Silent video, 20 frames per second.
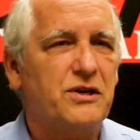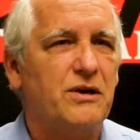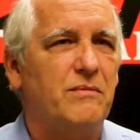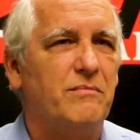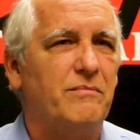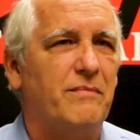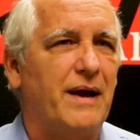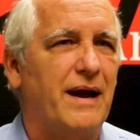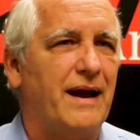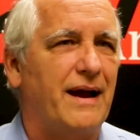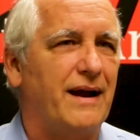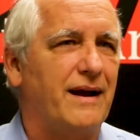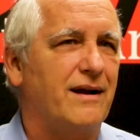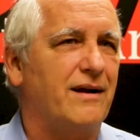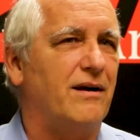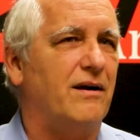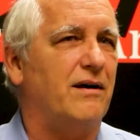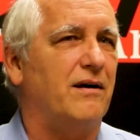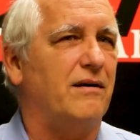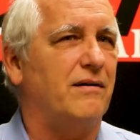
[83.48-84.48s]
come back
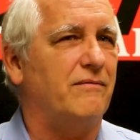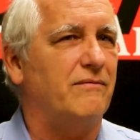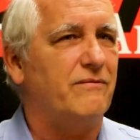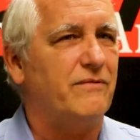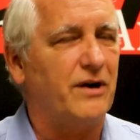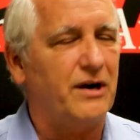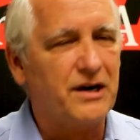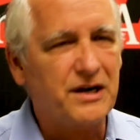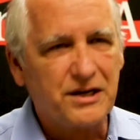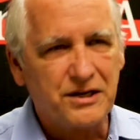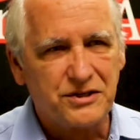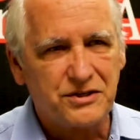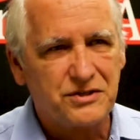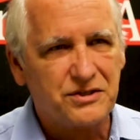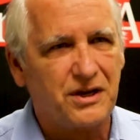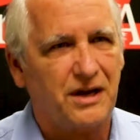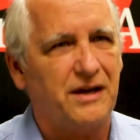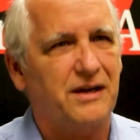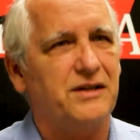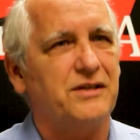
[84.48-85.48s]
are very
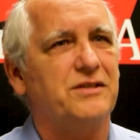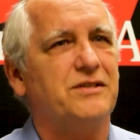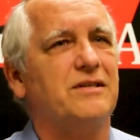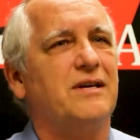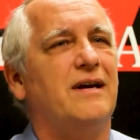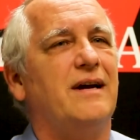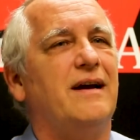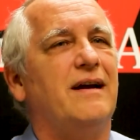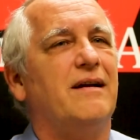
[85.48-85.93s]
concise,